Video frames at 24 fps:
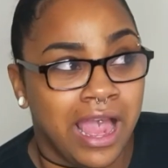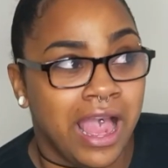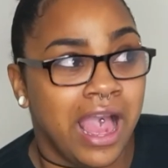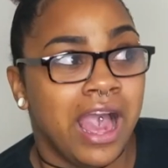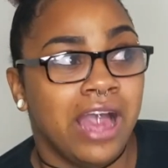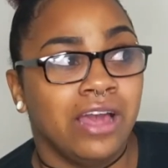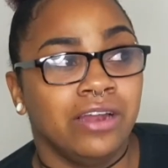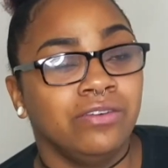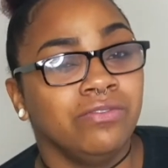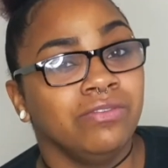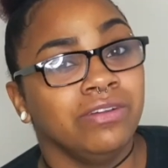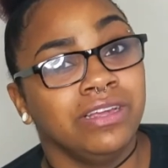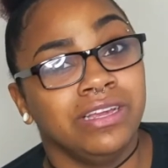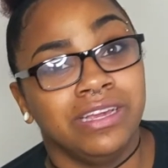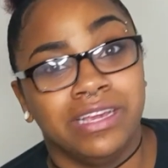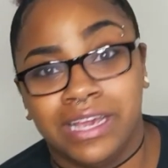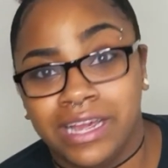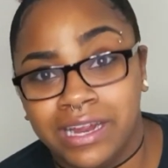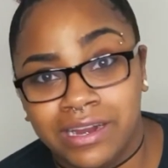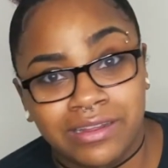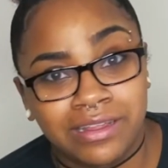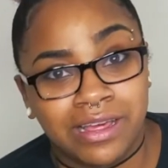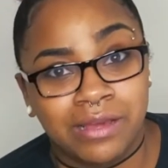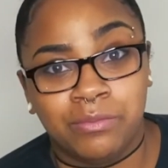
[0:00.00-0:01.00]
I don't really
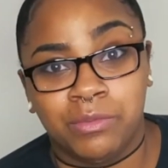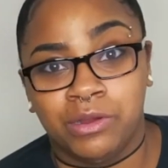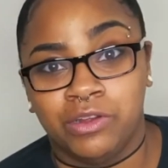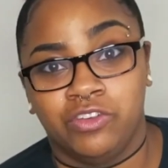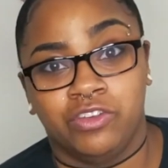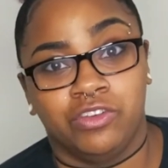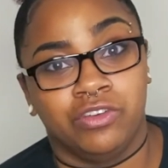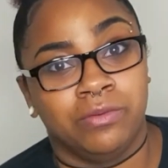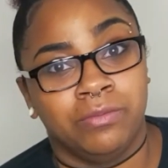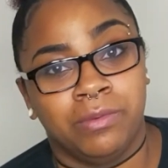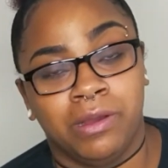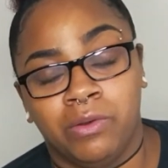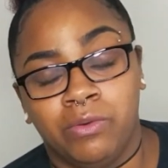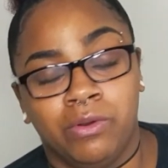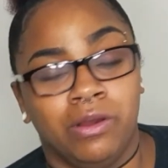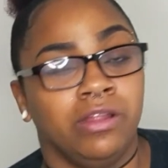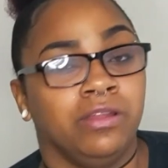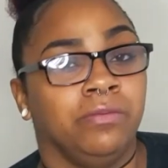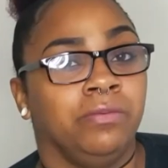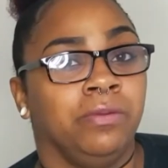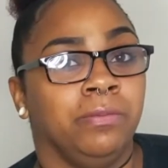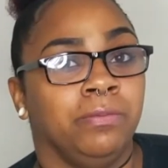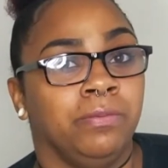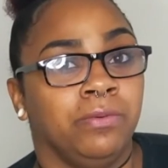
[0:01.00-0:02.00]
care that much about what
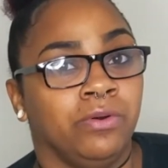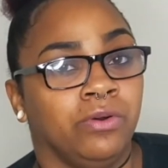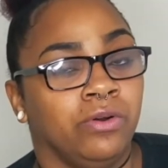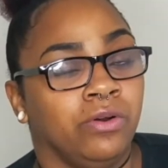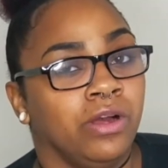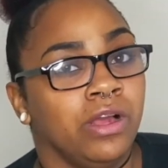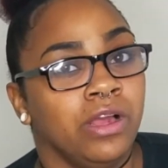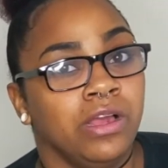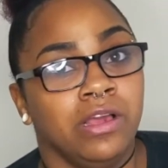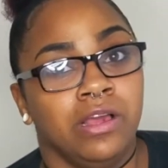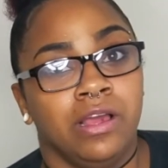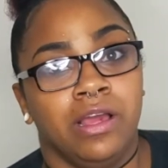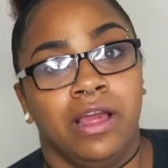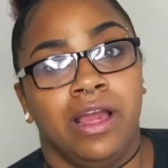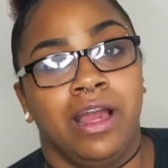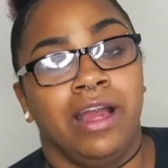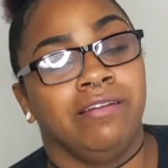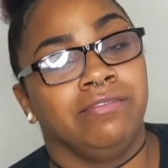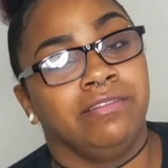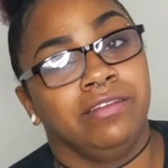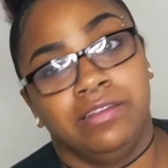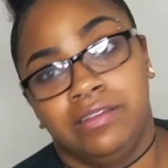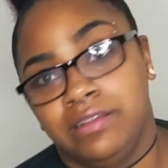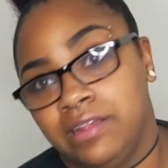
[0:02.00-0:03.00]
other people
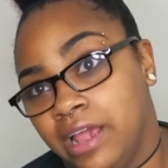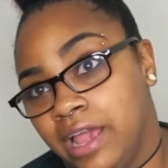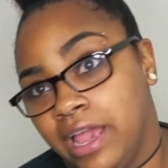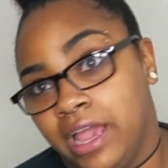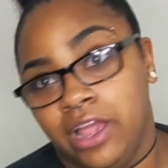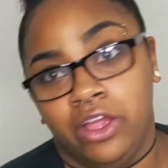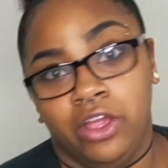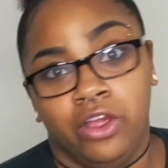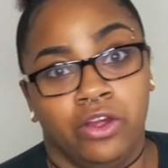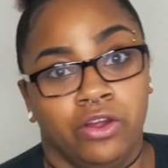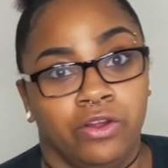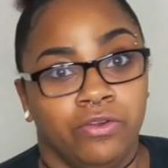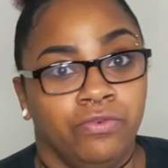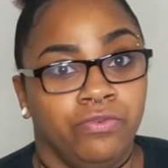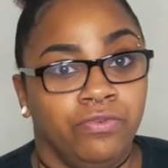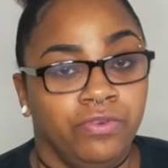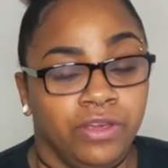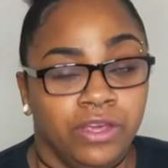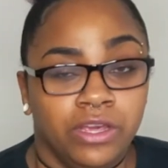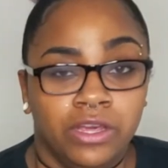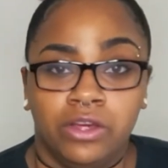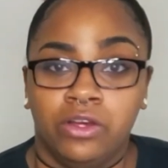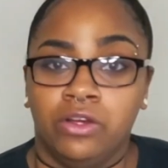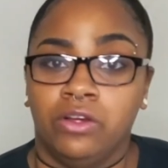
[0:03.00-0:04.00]
have to say or
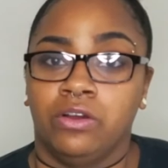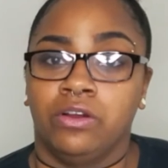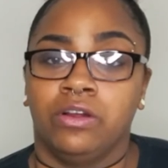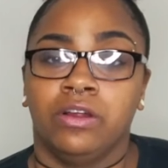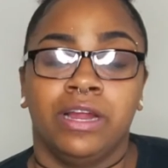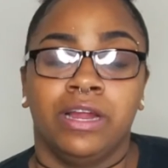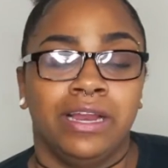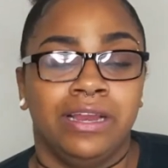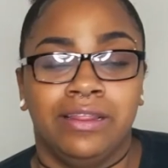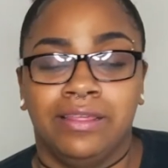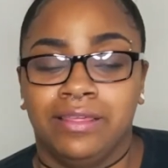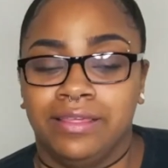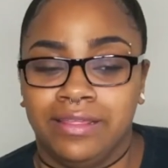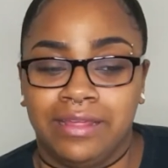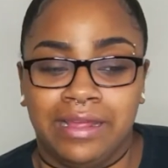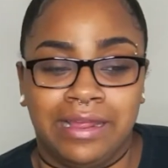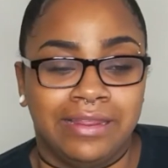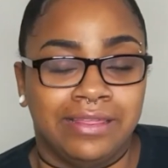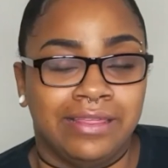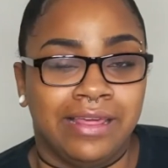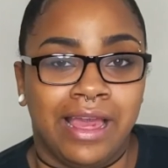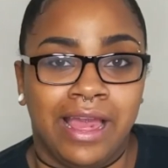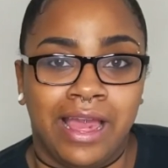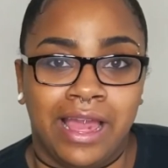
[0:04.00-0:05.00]
feel or anything
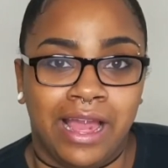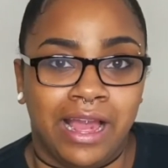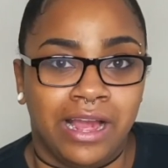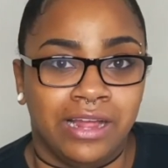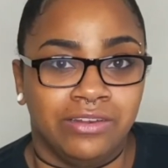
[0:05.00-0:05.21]
like that.